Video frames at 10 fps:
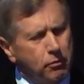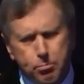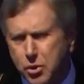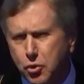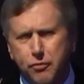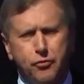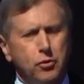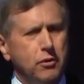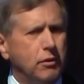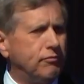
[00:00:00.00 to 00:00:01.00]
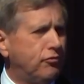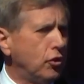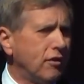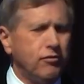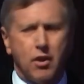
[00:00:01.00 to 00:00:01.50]
beautiful,
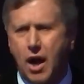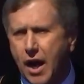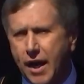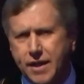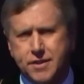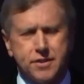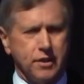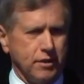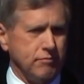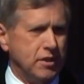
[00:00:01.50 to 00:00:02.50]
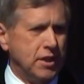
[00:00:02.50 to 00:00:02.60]
full of light, and